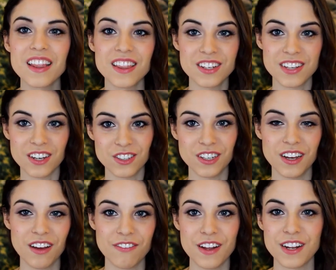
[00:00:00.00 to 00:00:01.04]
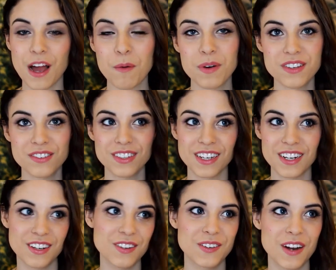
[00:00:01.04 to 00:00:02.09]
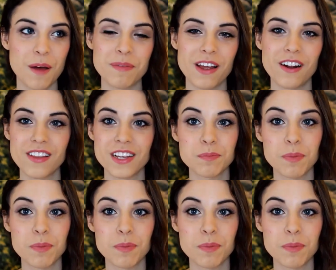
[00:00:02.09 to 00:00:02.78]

there's actually a funny, I wasn't really going to do an update on this,